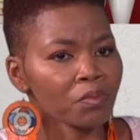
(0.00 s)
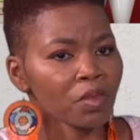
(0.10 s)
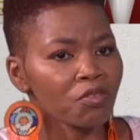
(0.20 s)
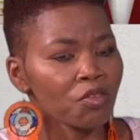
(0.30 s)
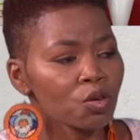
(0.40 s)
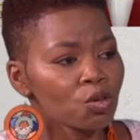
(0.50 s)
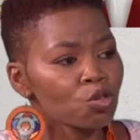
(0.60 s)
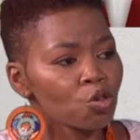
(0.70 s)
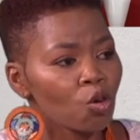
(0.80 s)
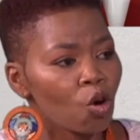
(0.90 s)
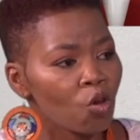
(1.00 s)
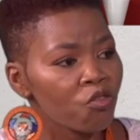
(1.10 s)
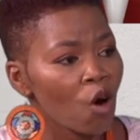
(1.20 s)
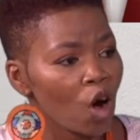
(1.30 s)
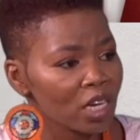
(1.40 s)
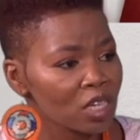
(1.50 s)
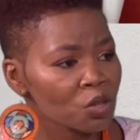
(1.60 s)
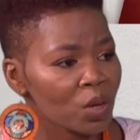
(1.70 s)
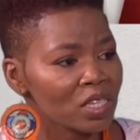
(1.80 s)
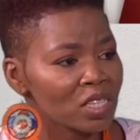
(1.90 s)
for you to go for
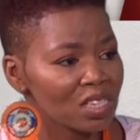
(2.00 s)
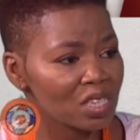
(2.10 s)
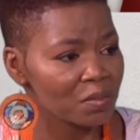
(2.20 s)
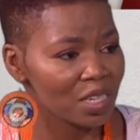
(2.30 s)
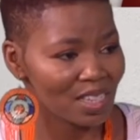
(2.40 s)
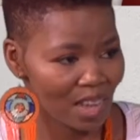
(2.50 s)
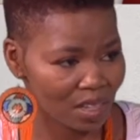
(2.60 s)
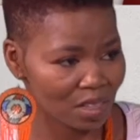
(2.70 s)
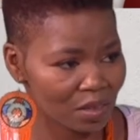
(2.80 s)
honors was 60%.